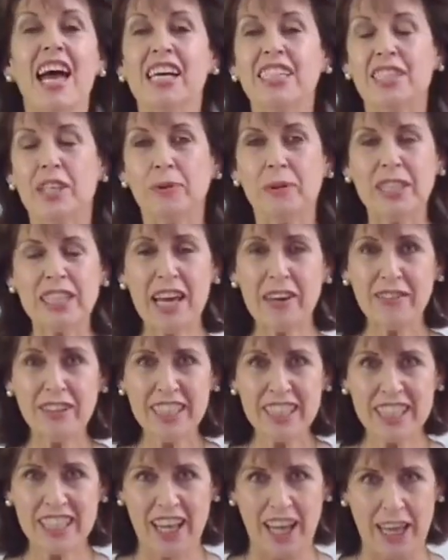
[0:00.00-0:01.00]
So whatever the
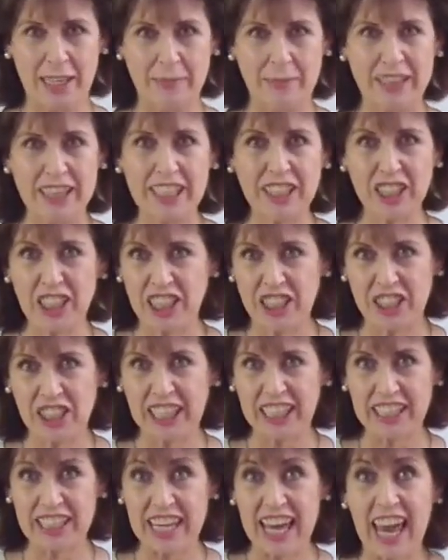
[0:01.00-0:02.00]
time in the
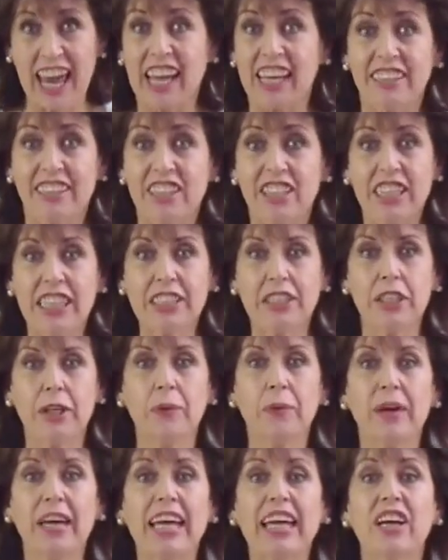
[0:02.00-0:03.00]
teaching day, the
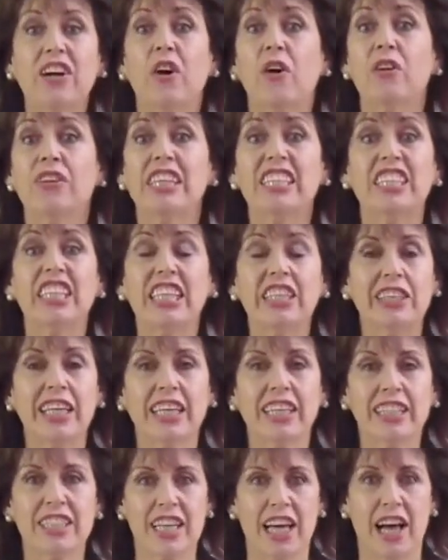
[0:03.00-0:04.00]
teaching week, or the
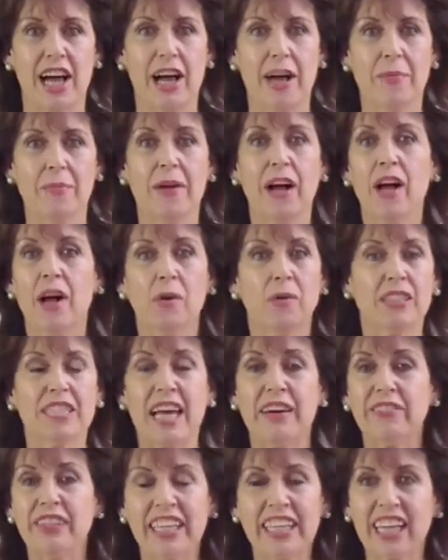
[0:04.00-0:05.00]
teaching term,
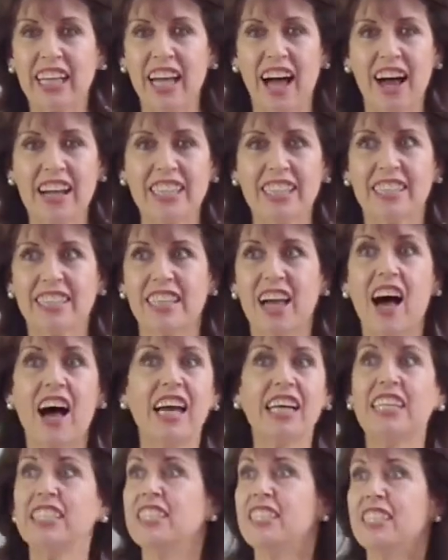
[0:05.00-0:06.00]
whatever the class
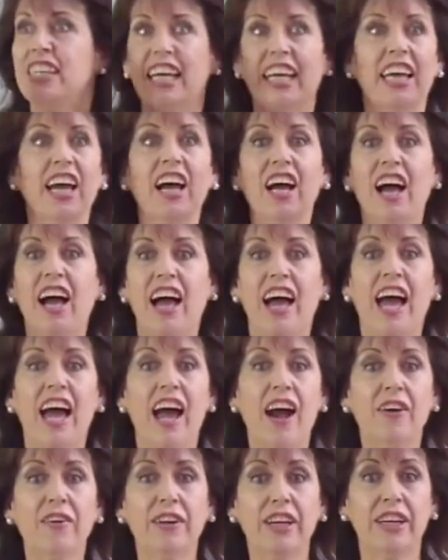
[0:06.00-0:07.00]
size, the
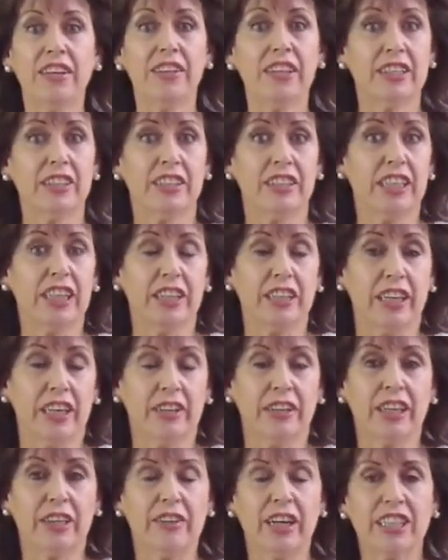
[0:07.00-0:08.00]
area that
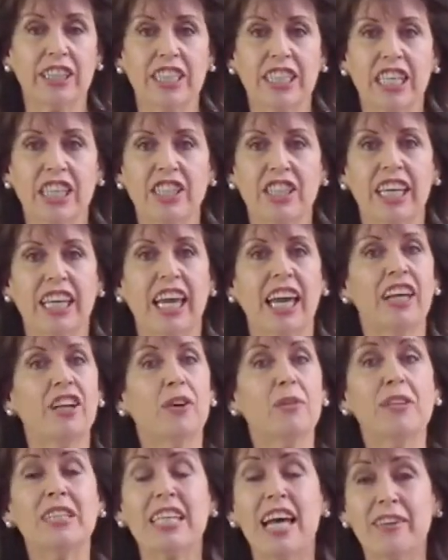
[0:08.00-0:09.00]
you are teaching in,
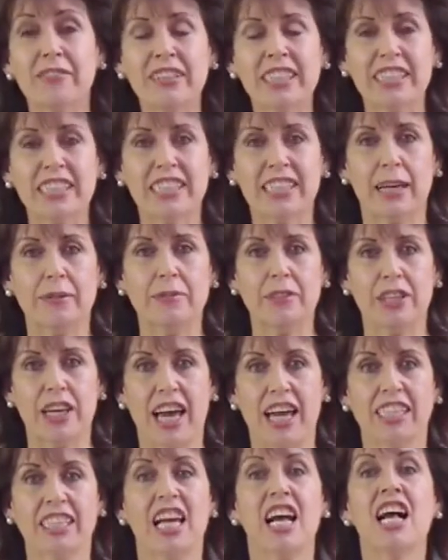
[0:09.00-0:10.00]
or whatever the
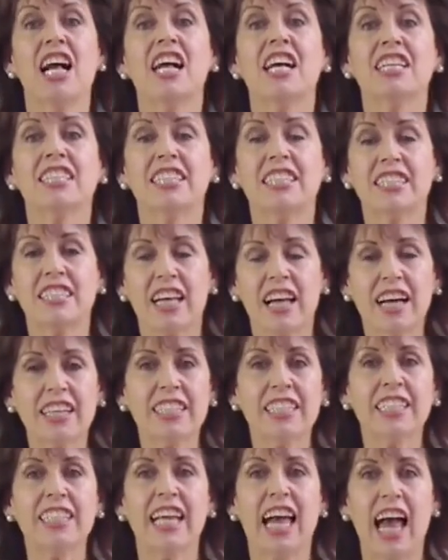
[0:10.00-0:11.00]
subject,
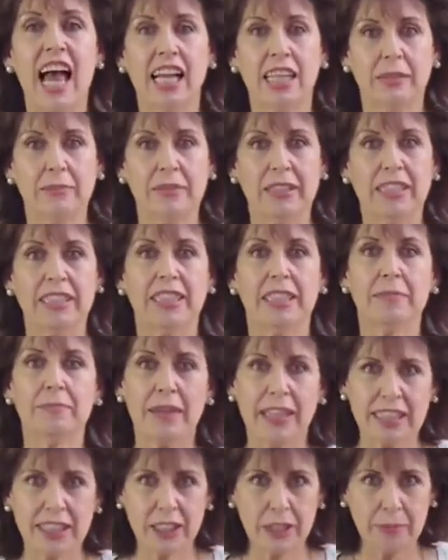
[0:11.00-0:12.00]
certain elements
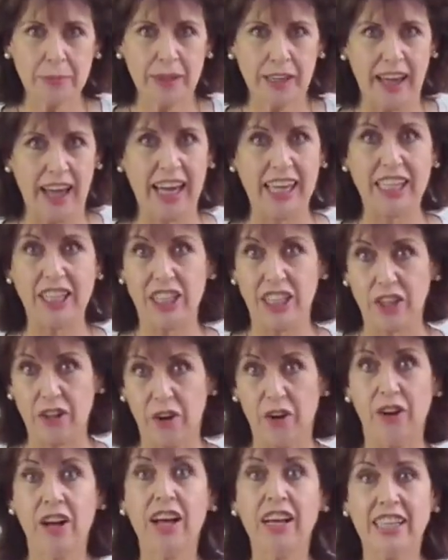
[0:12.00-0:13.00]
must apply to
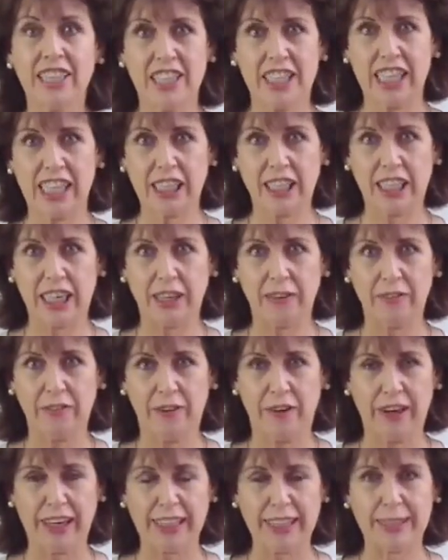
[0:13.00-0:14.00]
your teaching
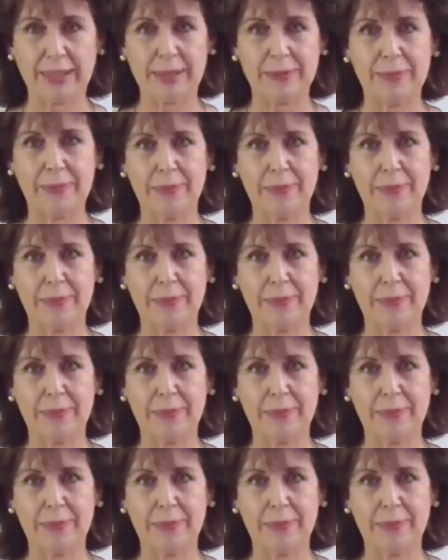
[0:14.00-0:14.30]
voice.